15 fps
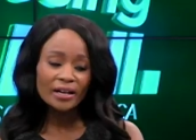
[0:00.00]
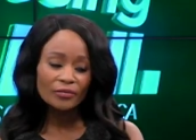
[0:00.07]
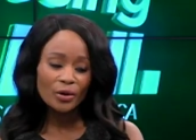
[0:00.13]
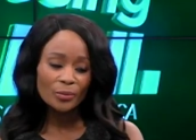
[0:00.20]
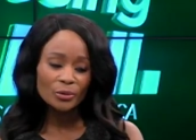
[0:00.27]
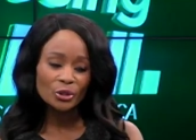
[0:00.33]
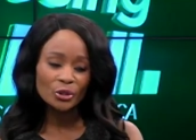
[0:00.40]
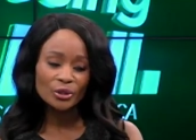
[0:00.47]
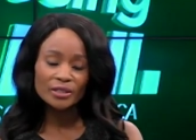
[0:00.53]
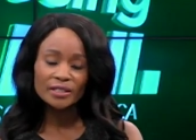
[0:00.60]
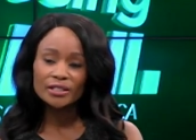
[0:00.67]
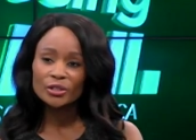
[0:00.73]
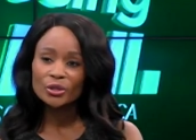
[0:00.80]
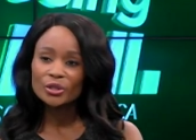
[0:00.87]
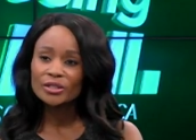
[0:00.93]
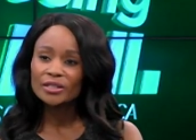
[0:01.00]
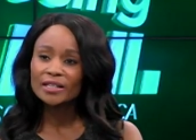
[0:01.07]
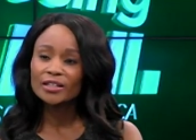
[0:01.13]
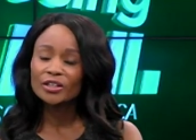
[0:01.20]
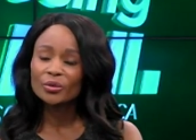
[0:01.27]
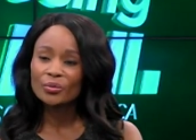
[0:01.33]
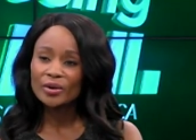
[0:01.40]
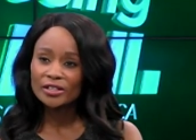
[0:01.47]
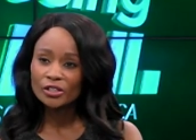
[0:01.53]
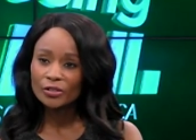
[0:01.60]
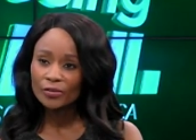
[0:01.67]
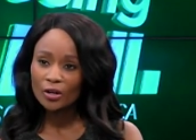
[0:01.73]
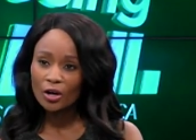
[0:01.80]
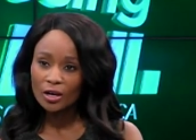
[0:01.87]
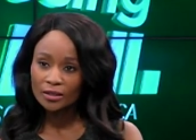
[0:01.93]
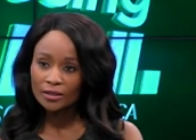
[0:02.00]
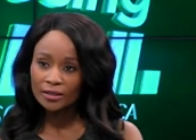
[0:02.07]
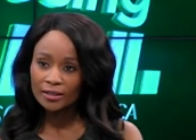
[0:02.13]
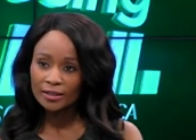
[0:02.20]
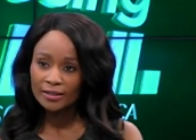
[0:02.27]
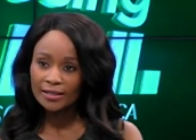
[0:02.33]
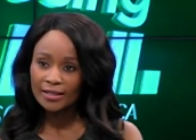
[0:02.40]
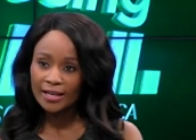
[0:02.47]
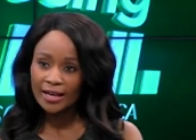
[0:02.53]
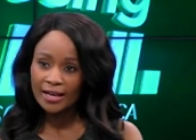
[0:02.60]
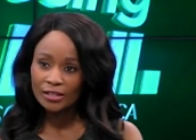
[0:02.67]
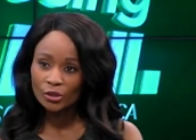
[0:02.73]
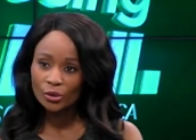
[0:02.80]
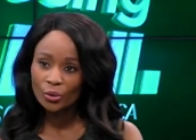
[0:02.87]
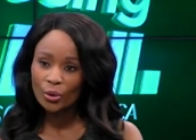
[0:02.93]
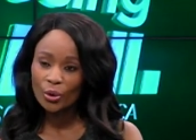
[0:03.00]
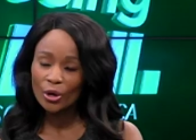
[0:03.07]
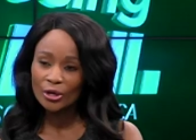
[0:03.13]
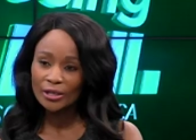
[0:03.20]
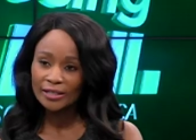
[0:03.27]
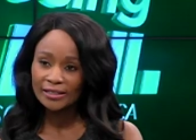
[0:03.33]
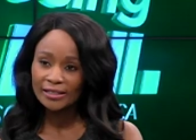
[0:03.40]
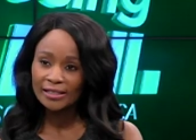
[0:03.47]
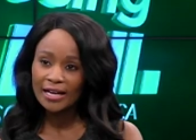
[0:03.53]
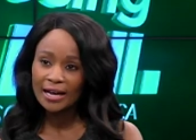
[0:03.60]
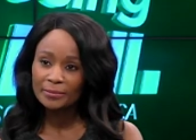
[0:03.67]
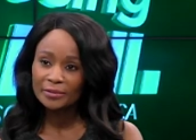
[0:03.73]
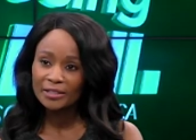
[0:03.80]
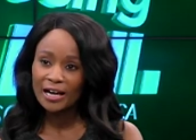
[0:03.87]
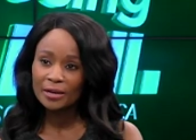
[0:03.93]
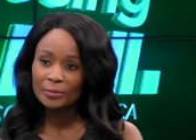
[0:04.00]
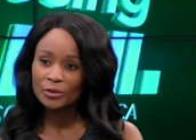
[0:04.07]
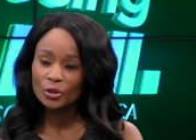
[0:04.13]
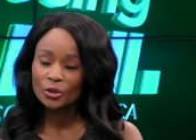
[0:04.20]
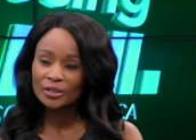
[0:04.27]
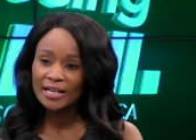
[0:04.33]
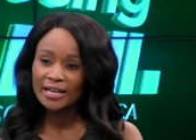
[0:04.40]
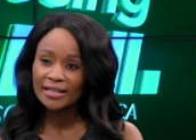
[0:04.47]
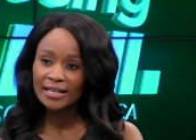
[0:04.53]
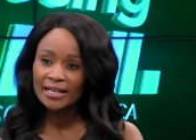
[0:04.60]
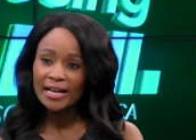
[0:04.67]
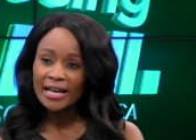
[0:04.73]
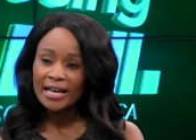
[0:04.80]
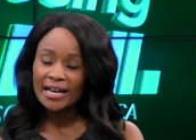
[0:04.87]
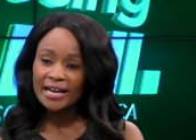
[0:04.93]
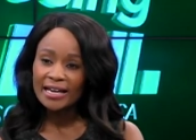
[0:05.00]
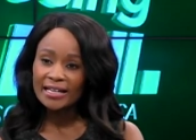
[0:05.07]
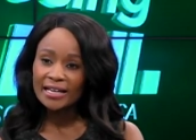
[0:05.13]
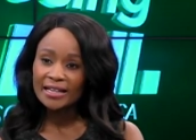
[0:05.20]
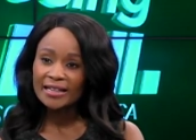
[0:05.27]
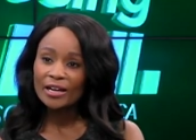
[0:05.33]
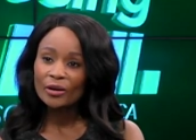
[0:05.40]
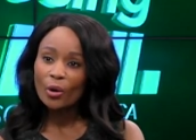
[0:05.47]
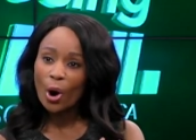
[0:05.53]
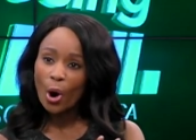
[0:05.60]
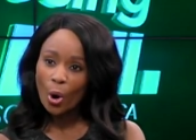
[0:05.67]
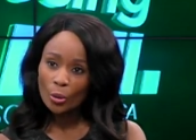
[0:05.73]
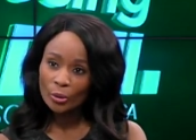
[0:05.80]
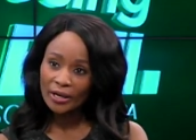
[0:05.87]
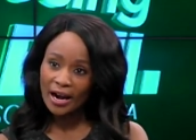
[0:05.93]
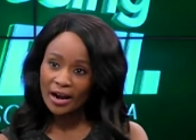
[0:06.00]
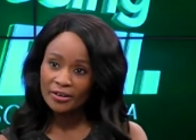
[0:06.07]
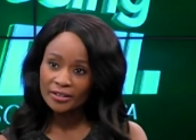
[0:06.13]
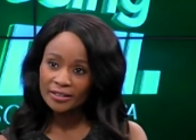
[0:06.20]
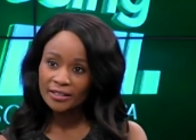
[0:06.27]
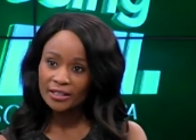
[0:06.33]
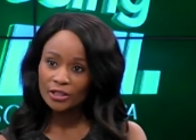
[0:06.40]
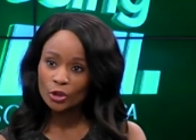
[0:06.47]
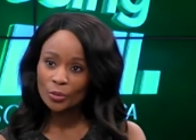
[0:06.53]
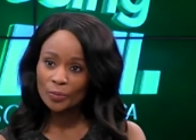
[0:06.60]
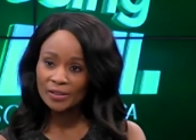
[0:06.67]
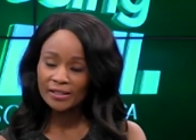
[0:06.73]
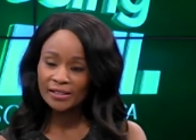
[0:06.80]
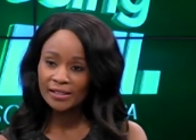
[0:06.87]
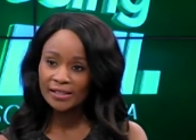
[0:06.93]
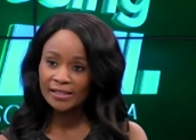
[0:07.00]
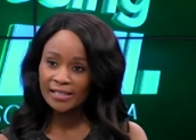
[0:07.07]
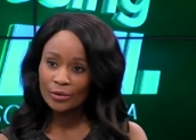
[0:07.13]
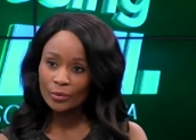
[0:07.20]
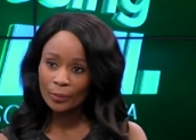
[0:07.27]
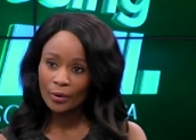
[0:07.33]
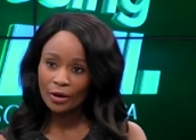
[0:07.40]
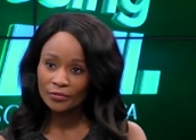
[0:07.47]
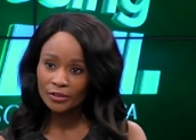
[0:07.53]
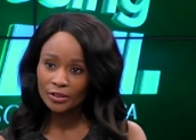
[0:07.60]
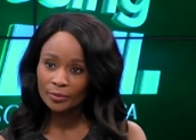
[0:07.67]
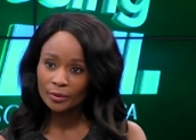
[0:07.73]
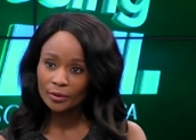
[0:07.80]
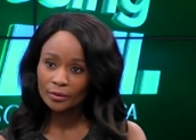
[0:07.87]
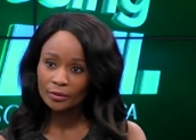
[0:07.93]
of opportunities are you seeing in the rest of the continent? There, I saw earnings did come down, but you say that in their own currencies, your businesses there were profitable.